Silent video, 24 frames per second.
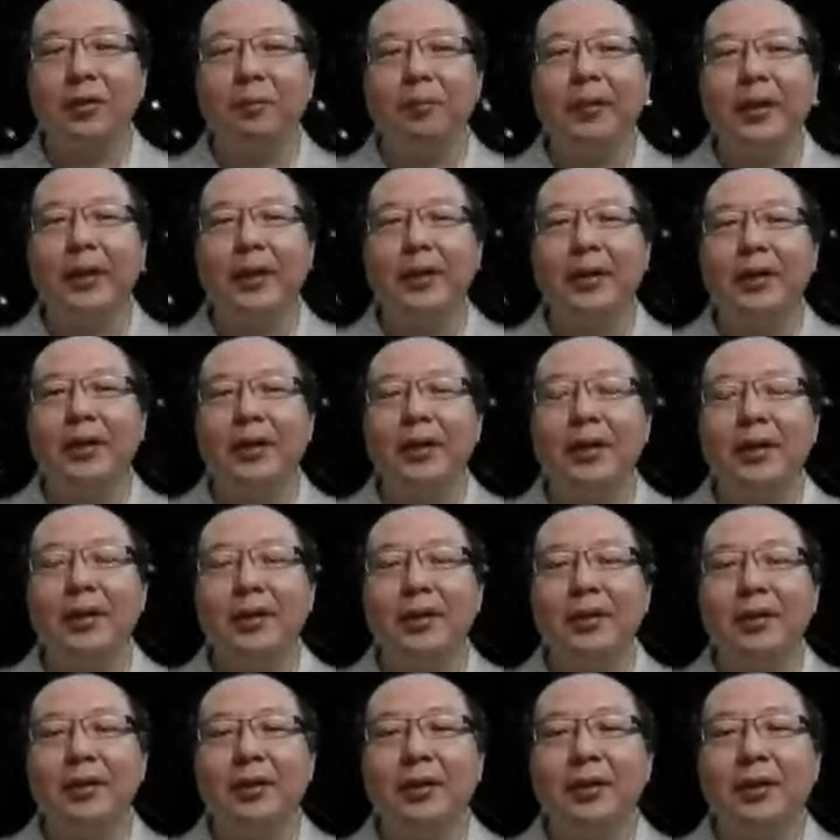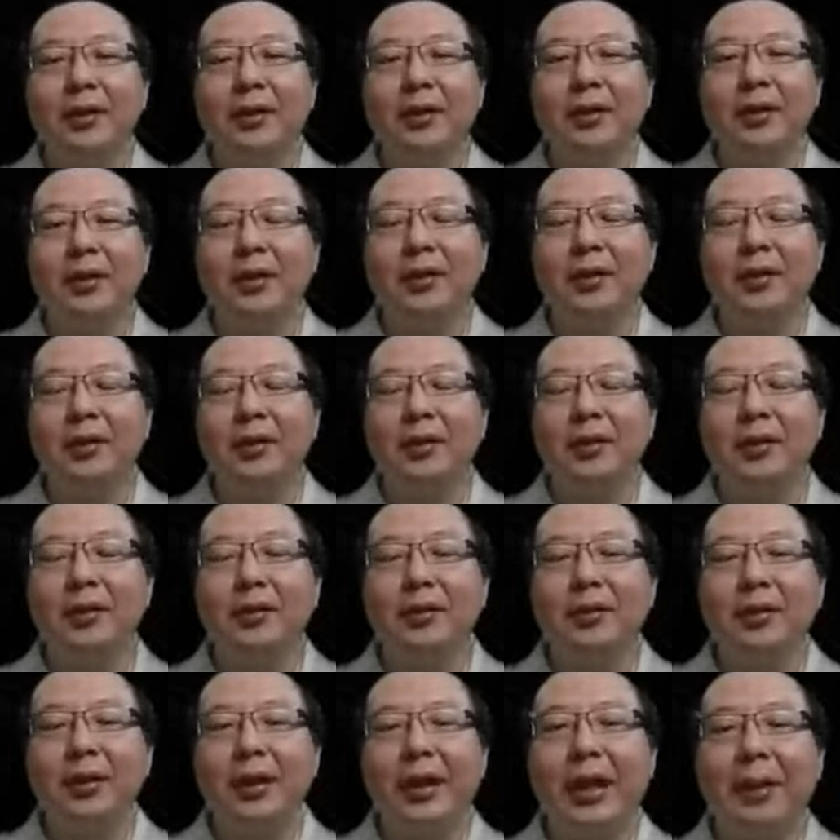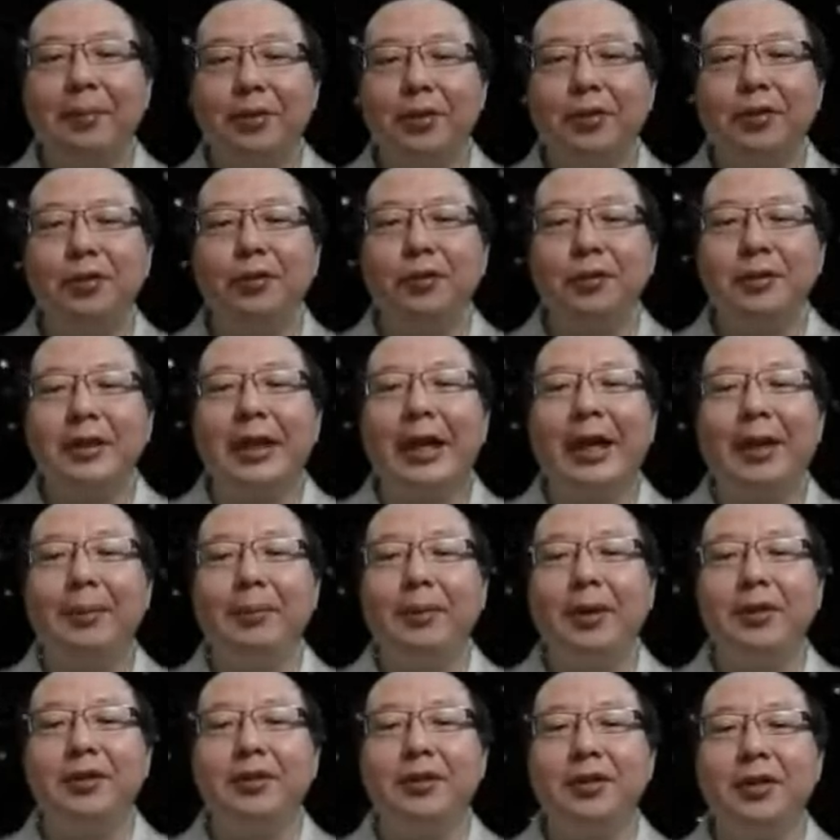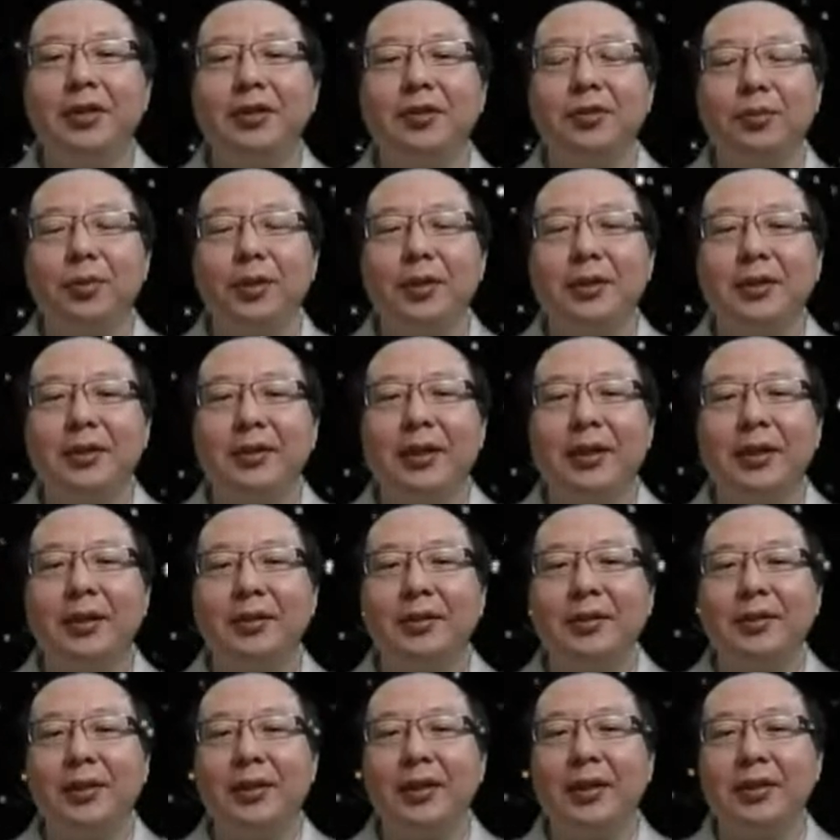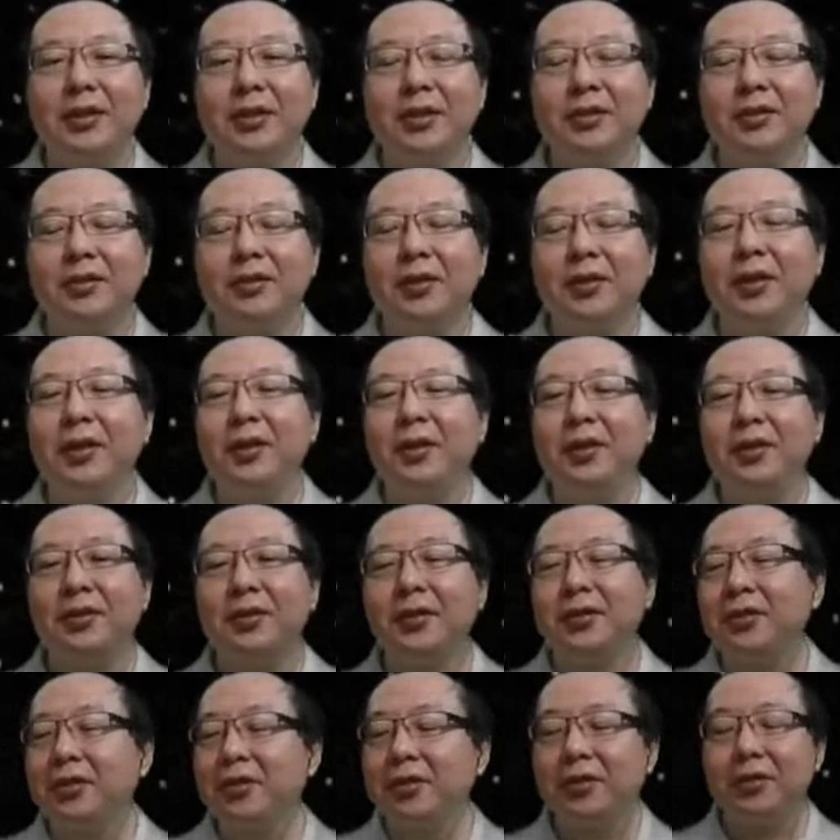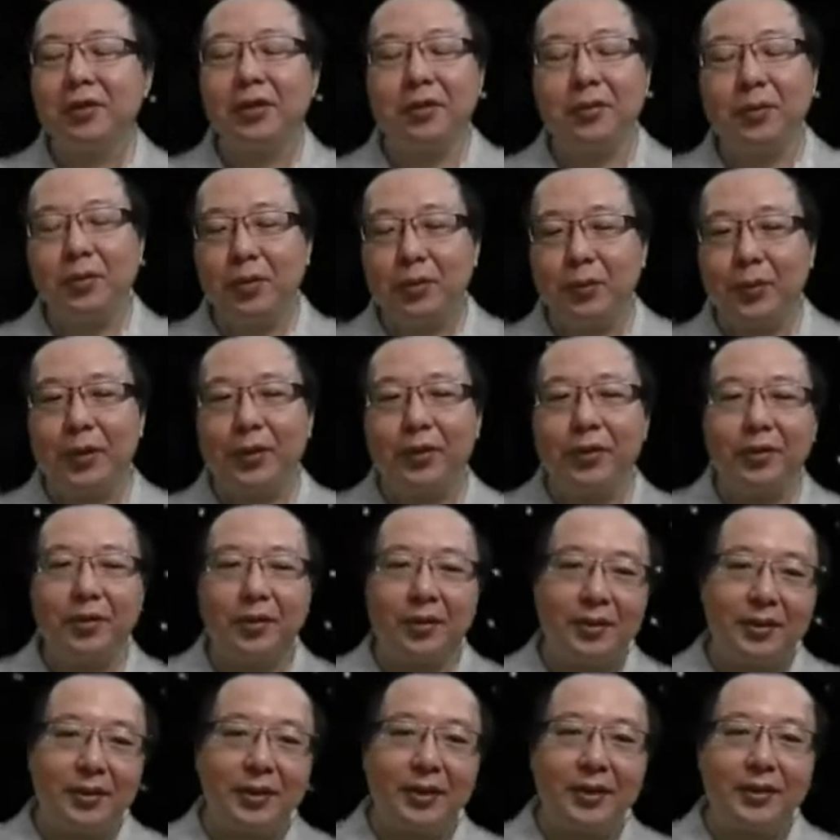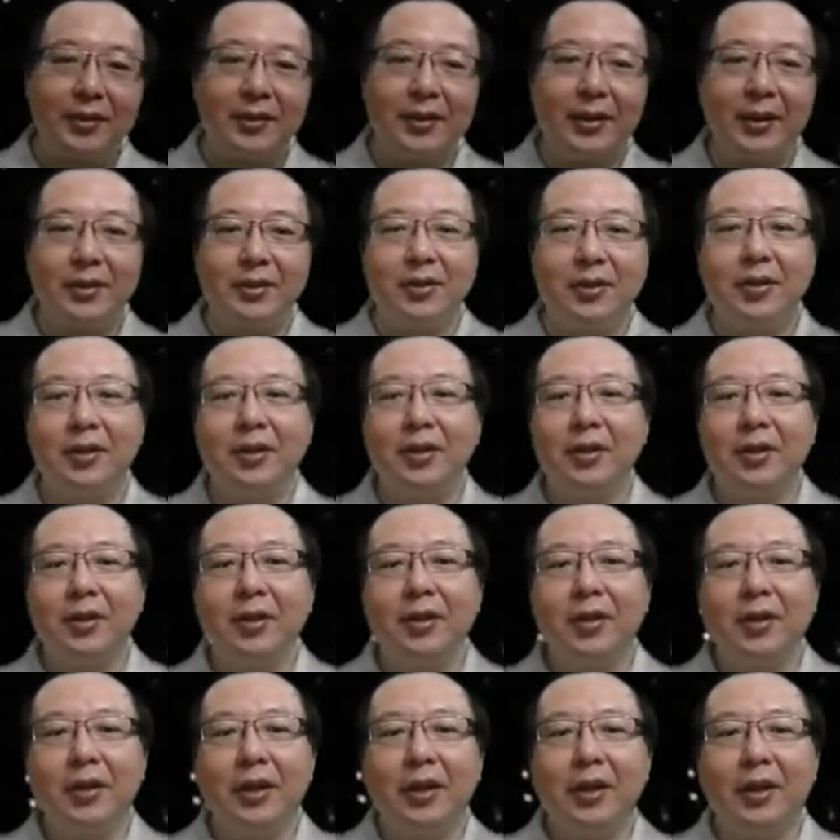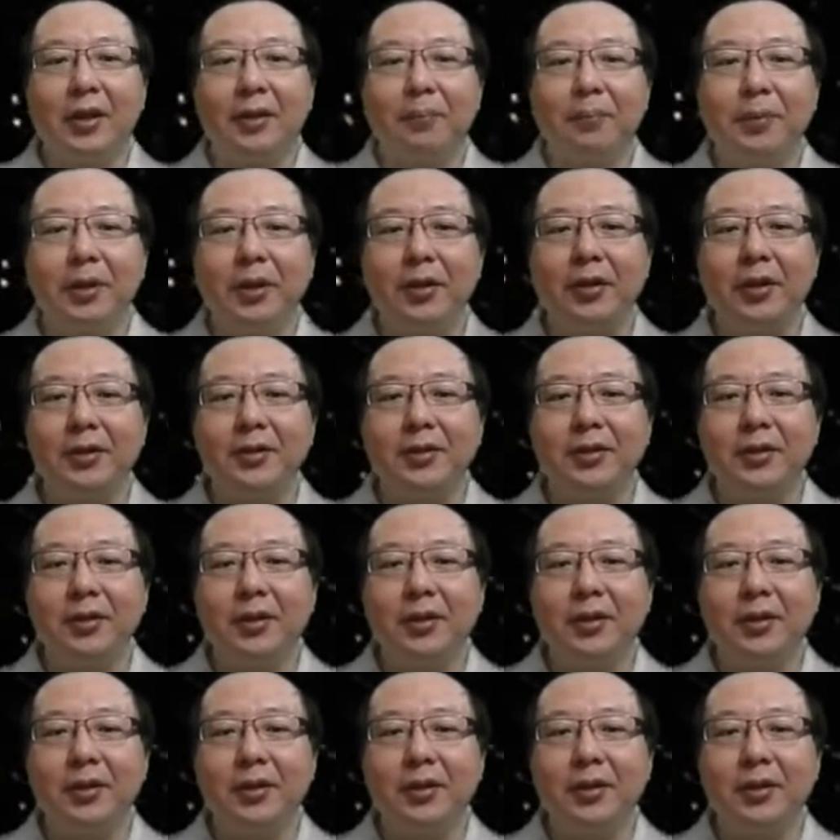but the absolute time actually is worse than selection sort and insertion sort, which we're going to discuss next. Because